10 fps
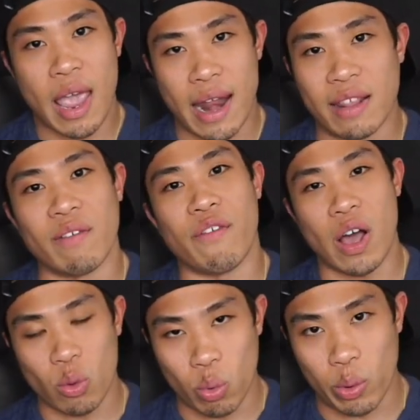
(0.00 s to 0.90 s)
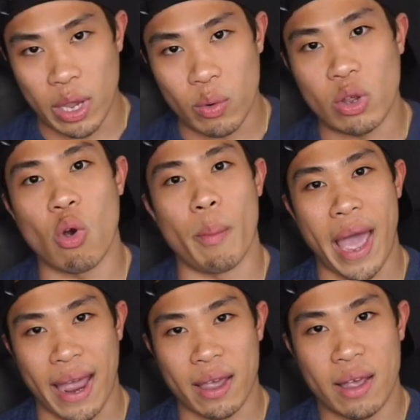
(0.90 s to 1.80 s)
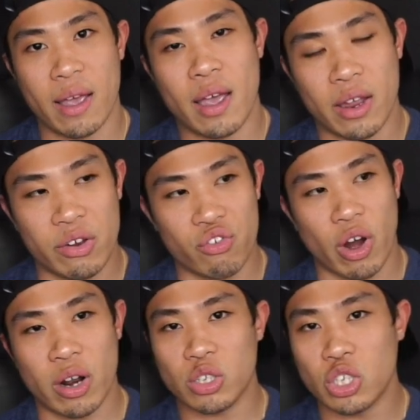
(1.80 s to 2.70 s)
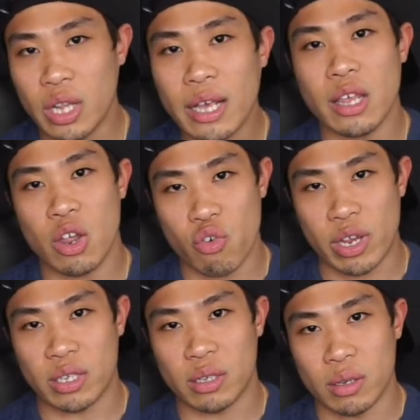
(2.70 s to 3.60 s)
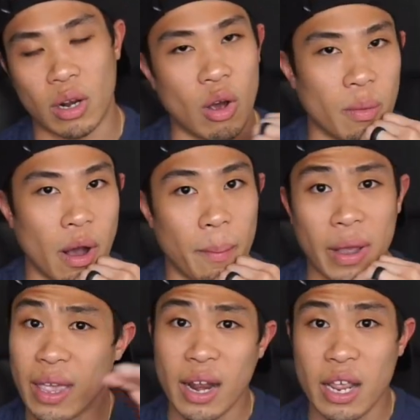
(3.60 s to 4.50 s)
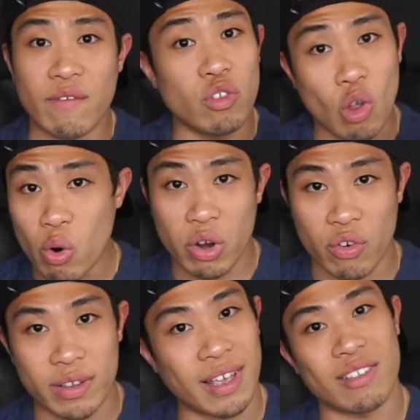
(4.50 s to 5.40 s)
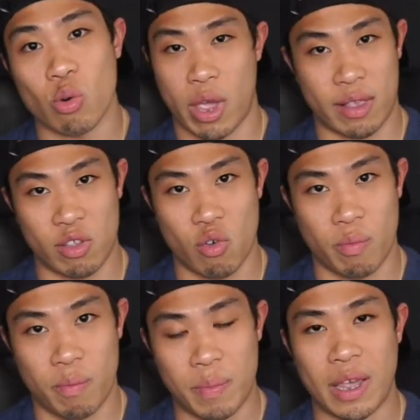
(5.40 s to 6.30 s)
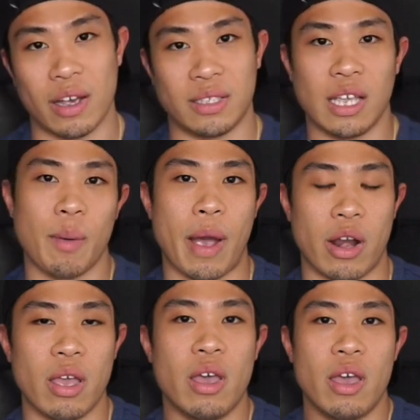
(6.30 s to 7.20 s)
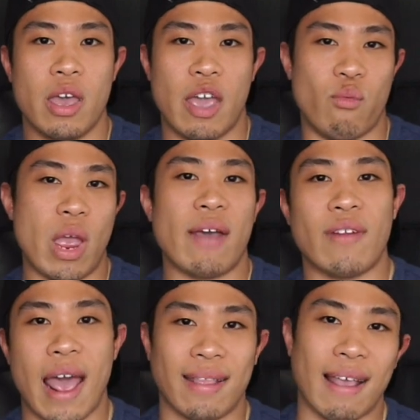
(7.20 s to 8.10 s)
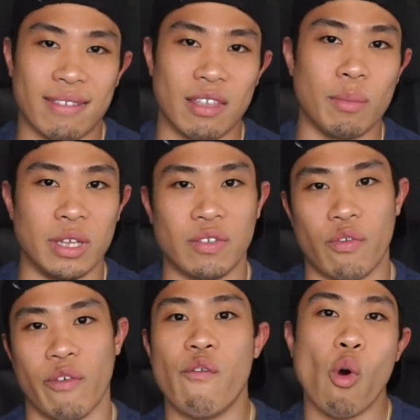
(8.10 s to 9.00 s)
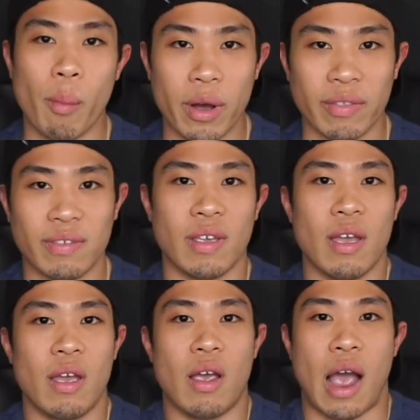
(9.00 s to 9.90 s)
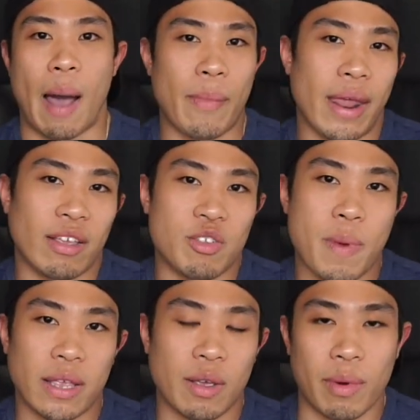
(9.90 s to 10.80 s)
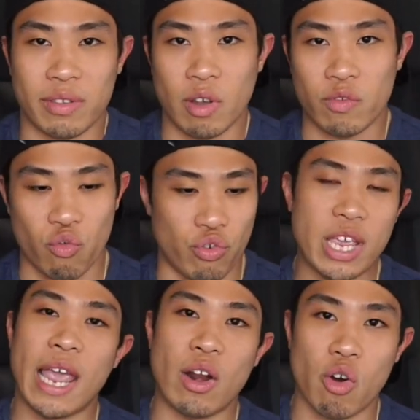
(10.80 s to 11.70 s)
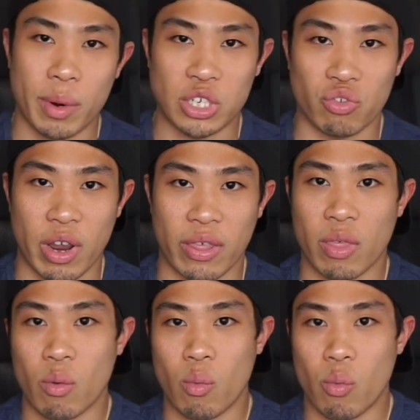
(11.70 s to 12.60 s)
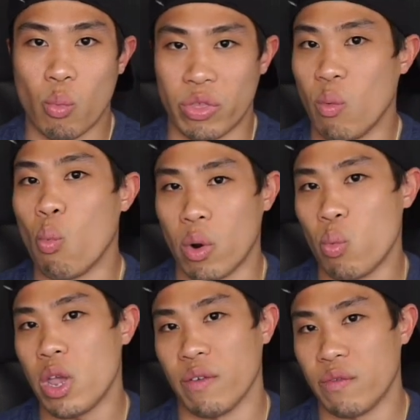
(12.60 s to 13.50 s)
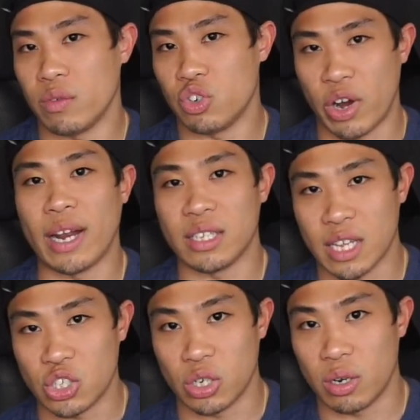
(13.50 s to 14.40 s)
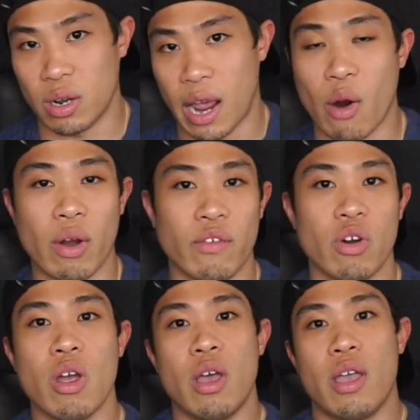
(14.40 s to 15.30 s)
and then the following week when you go back, try to slightly increase. Again, if you don't increase, that's okay too, because think about it. If we haven't had that stimulus for 4 months, I'm not expecting myself to regain all my strength within 1 week of training session. However,